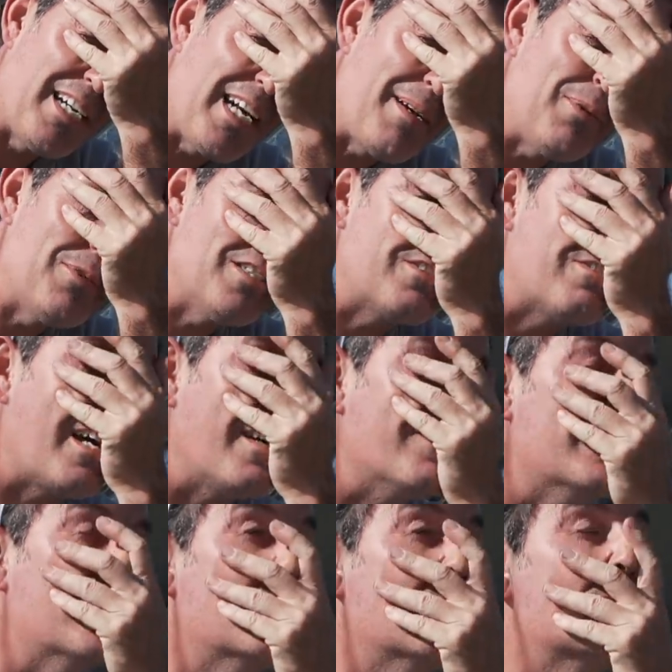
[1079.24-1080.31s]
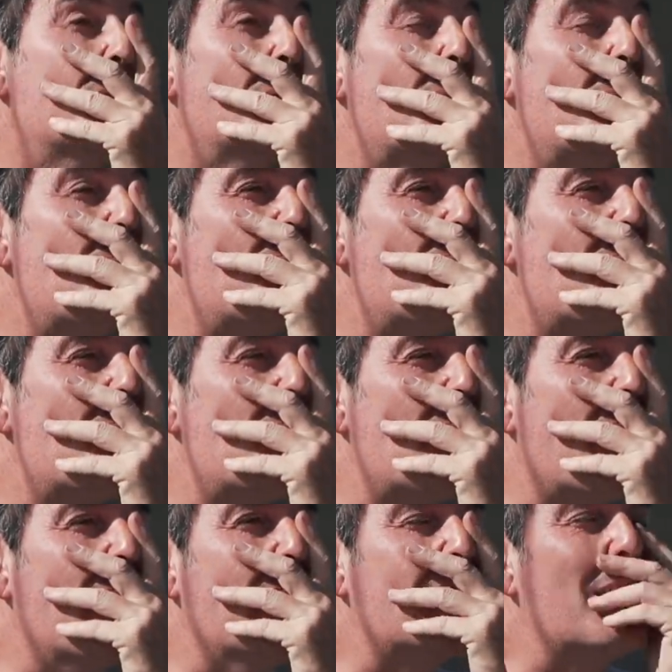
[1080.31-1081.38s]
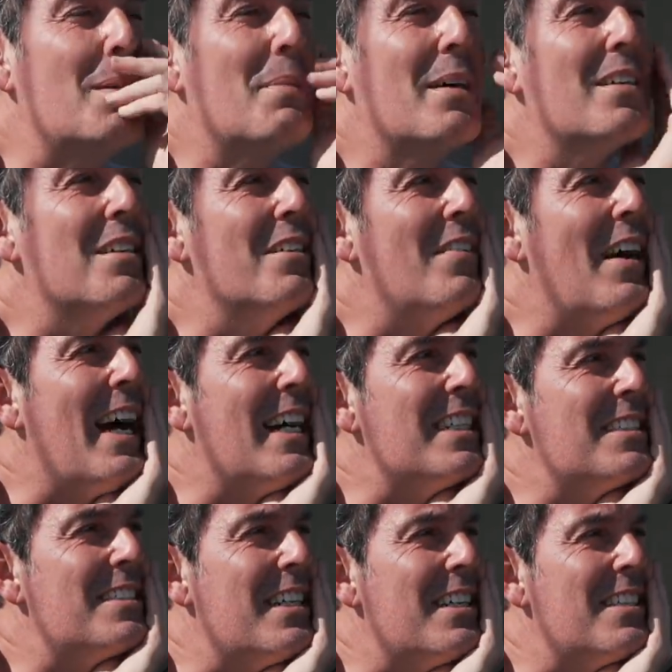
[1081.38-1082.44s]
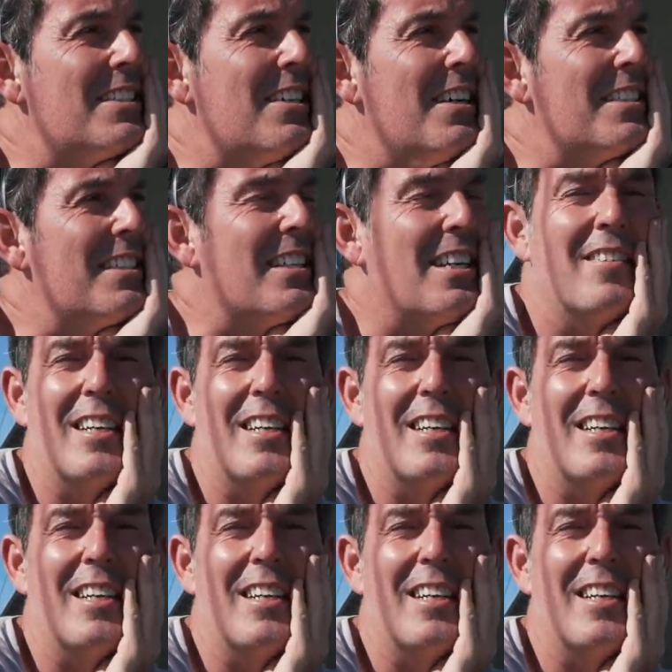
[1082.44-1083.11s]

unable to travel, is the amount of hand sanitizer that I've